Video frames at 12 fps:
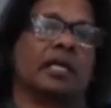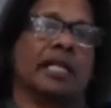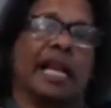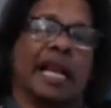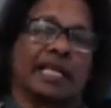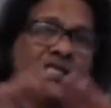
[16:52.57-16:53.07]

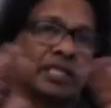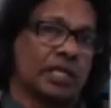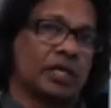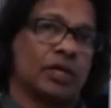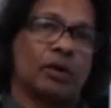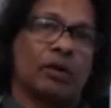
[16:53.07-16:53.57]
that has
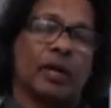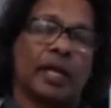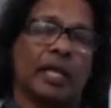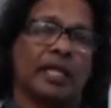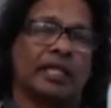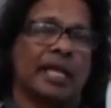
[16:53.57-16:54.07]

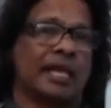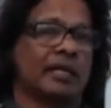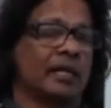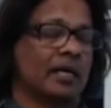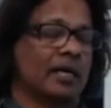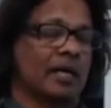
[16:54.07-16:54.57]
security that
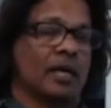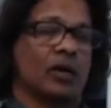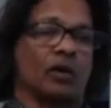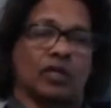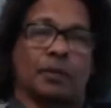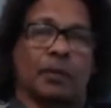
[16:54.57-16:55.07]

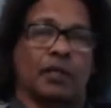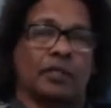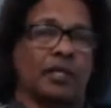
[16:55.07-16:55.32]
corresponds